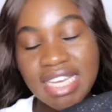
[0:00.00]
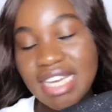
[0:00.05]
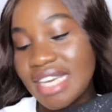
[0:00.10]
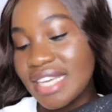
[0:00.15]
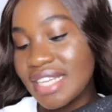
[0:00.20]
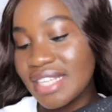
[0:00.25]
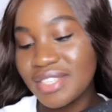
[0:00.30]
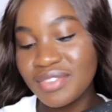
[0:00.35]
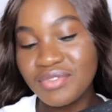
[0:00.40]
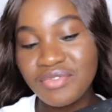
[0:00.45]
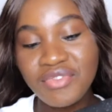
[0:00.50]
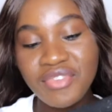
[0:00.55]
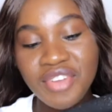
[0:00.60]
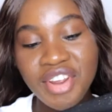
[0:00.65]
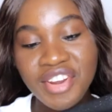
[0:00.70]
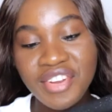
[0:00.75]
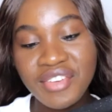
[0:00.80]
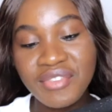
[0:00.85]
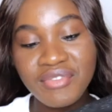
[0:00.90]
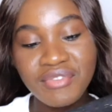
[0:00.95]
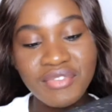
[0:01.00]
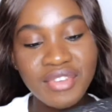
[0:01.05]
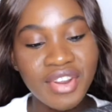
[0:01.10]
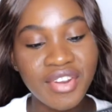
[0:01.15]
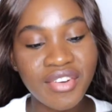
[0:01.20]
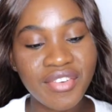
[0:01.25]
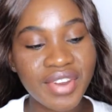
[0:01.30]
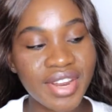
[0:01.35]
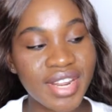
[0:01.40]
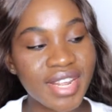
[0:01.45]
it's
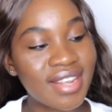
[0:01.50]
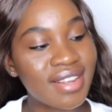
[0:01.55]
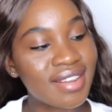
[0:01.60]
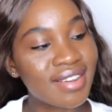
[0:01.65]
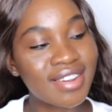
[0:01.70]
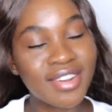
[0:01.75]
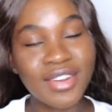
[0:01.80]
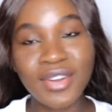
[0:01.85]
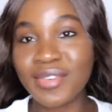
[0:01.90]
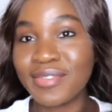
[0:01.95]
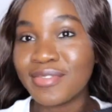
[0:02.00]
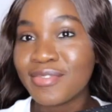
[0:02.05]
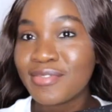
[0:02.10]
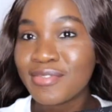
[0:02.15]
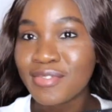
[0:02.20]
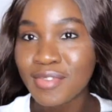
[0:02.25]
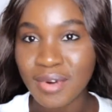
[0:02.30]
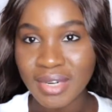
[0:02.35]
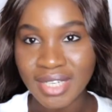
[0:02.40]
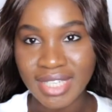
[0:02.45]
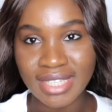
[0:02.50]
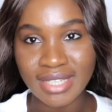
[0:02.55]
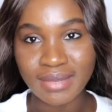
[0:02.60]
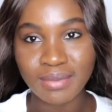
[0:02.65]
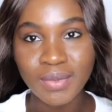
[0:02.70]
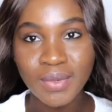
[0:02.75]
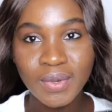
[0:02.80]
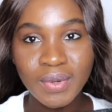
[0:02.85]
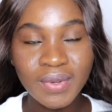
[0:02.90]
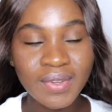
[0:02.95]
very
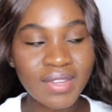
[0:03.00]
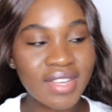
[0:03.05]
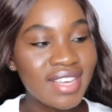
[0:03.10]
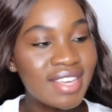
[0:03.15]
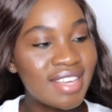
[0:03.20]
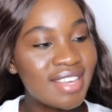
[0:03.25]
comfortable.